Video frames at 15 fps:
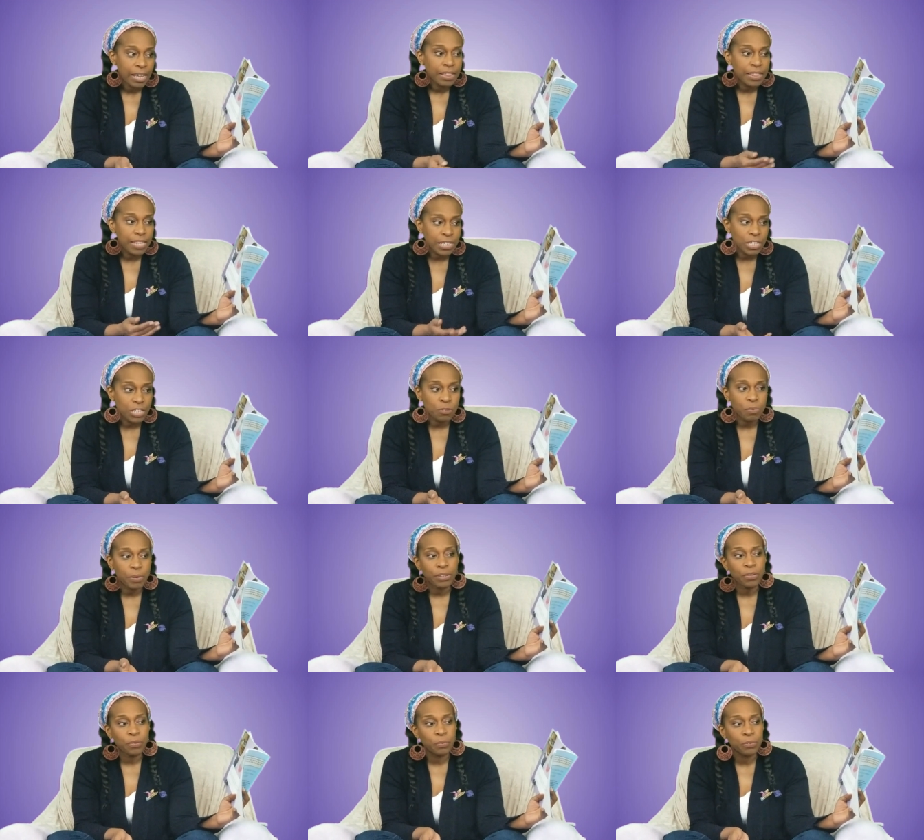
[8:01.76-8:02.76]
This is where
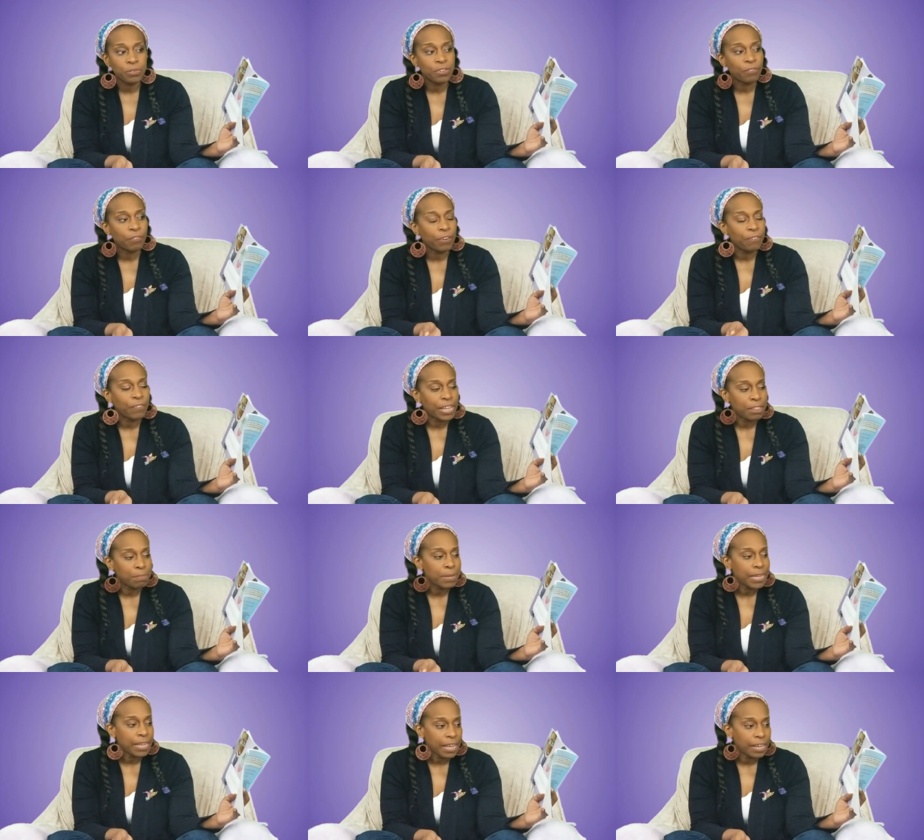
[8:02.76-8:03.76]
the roots of our faith
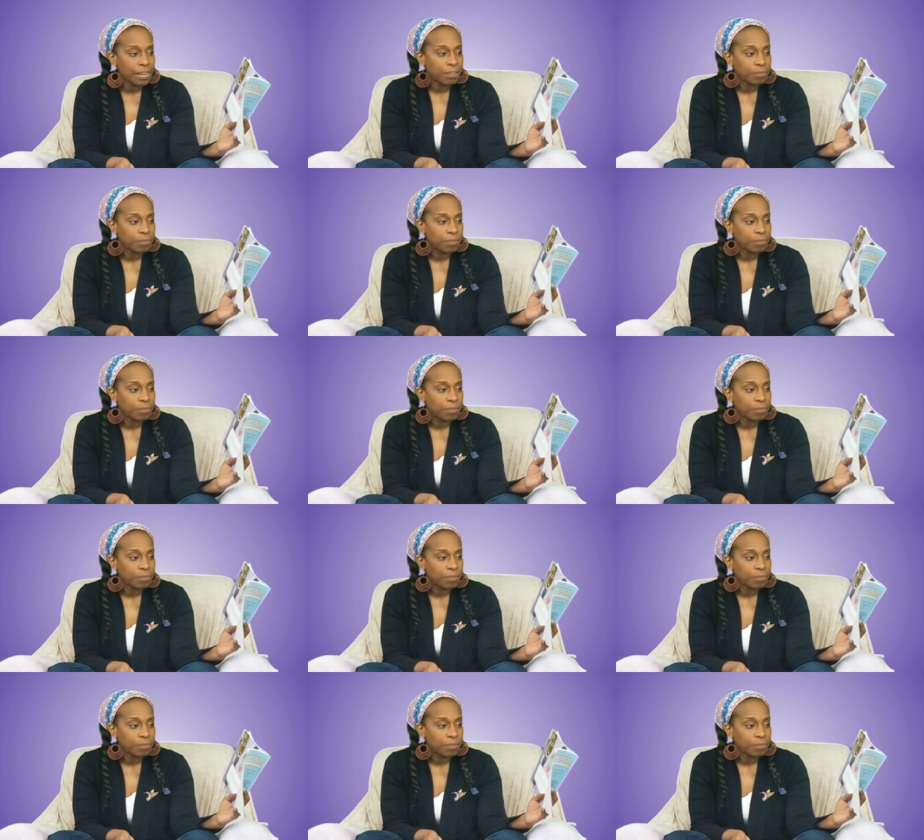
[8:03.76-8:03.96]
begin.